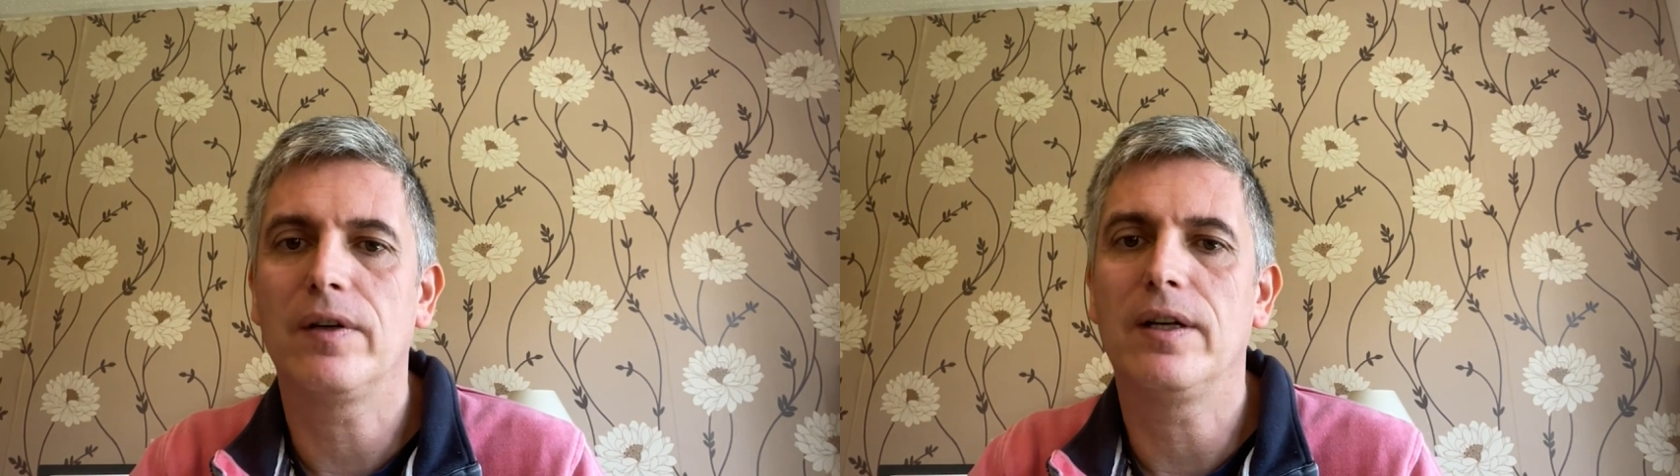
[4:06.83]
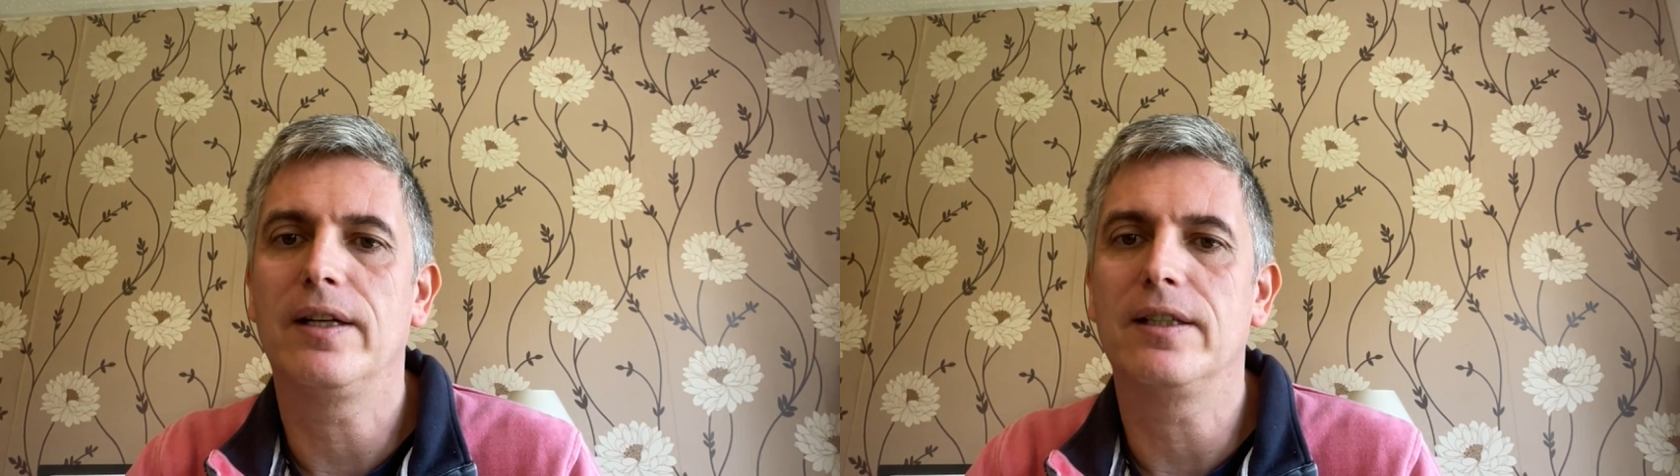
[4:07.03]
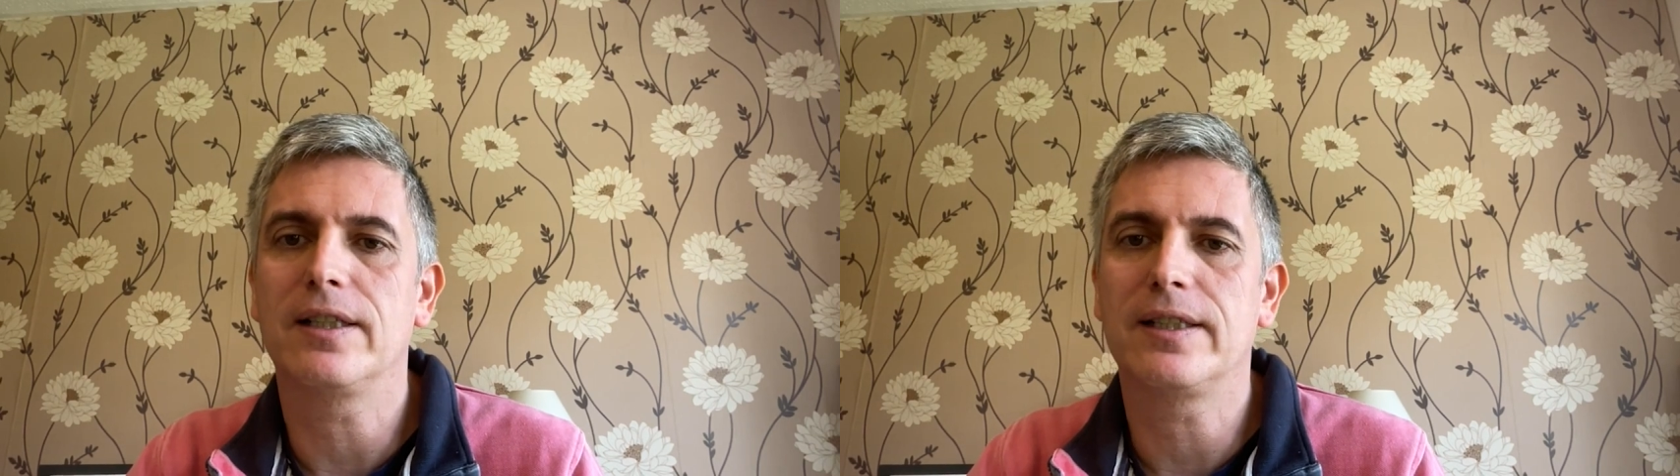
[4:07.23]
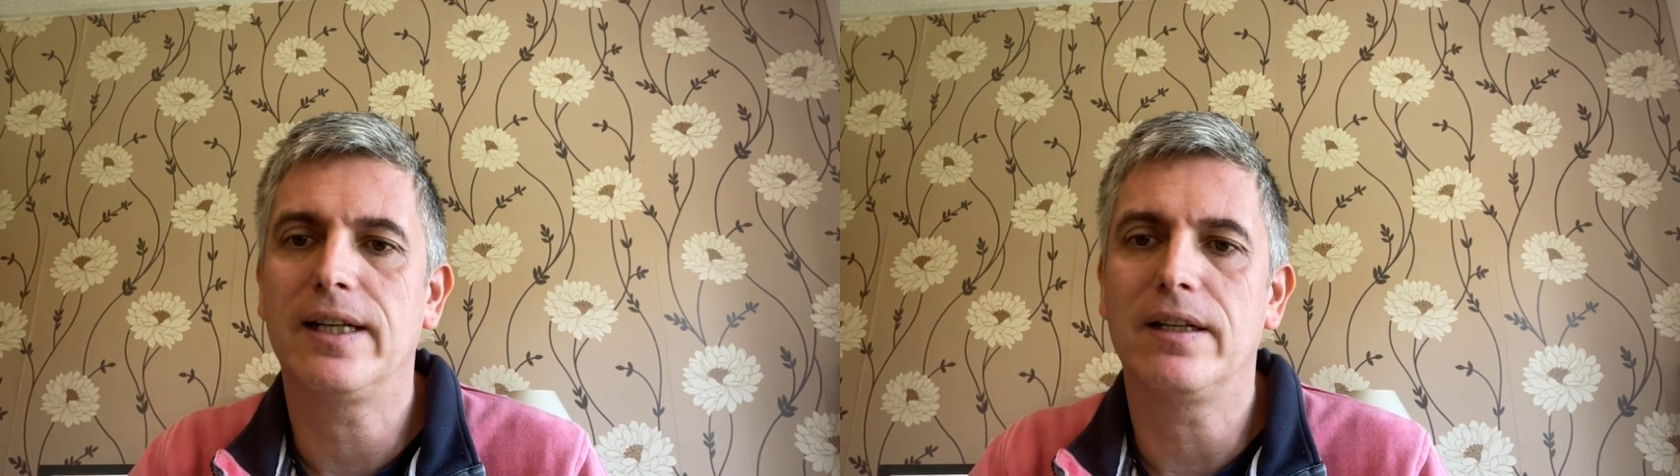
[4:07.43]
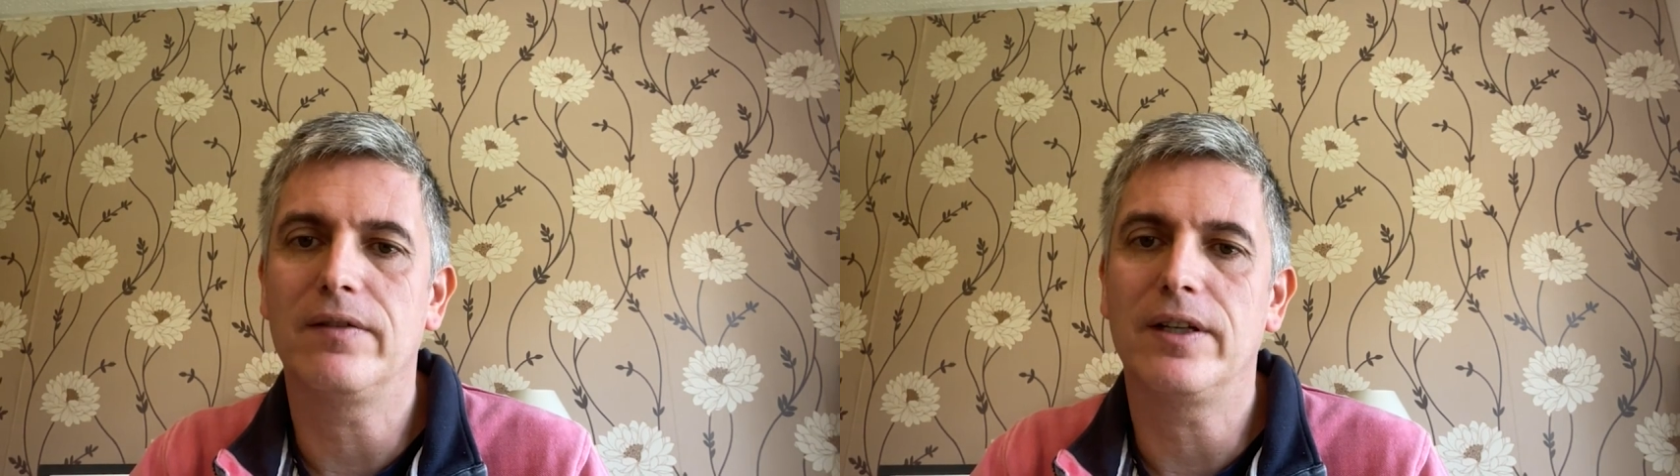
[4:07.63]
and as I said
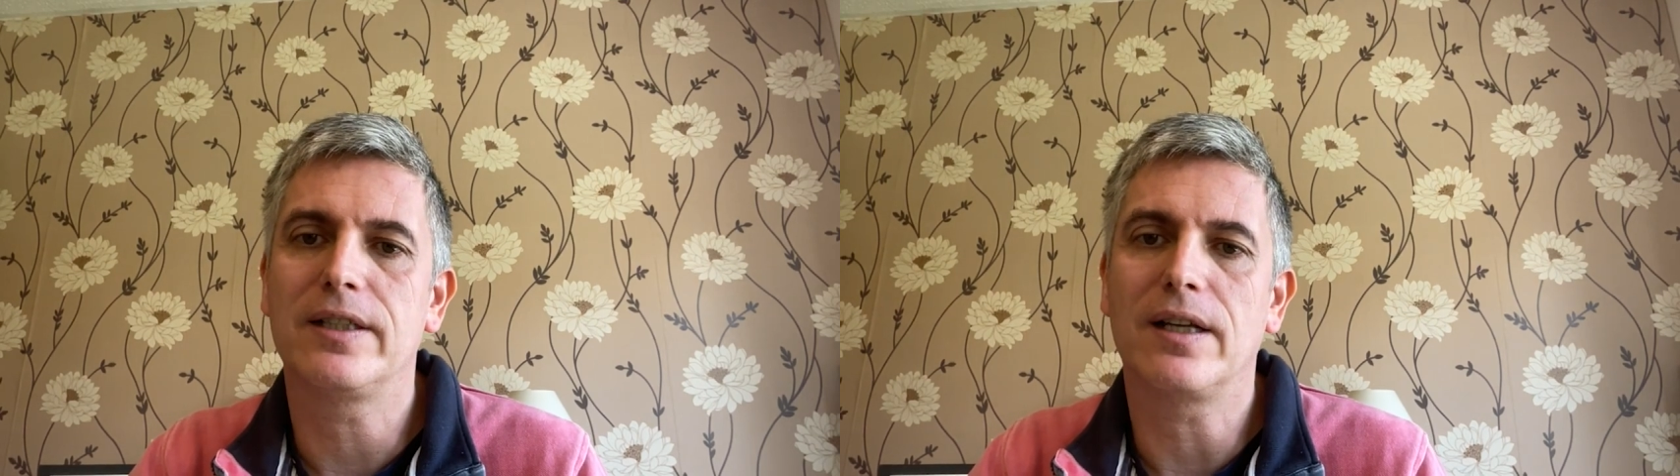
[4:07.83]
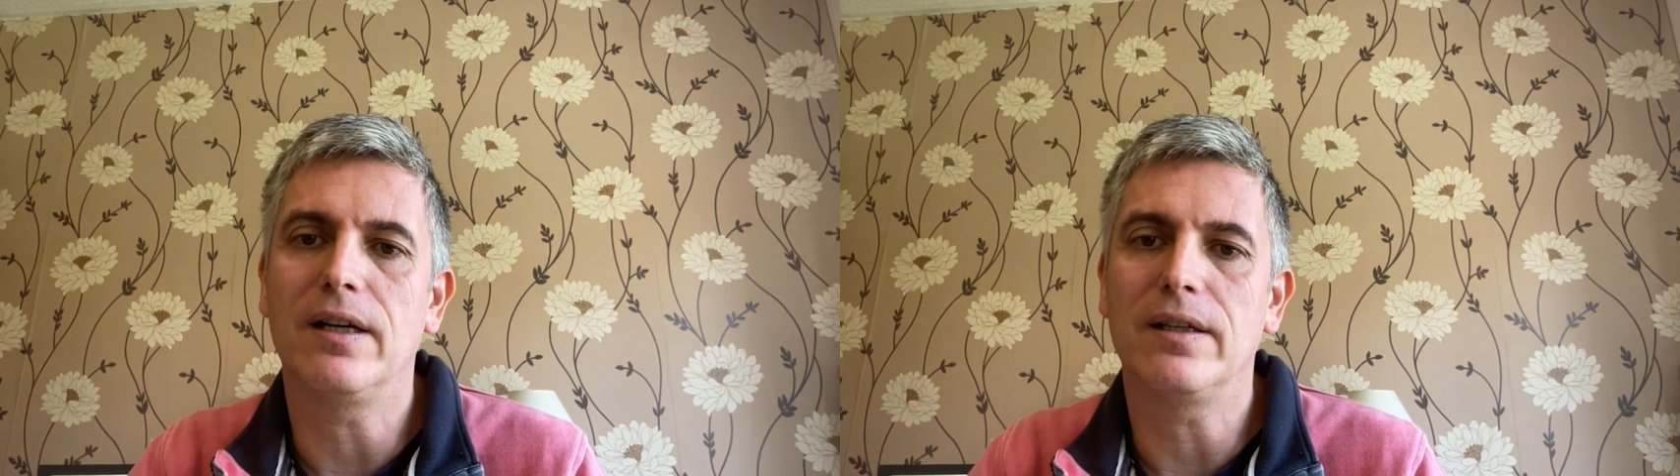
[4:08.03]
at the very start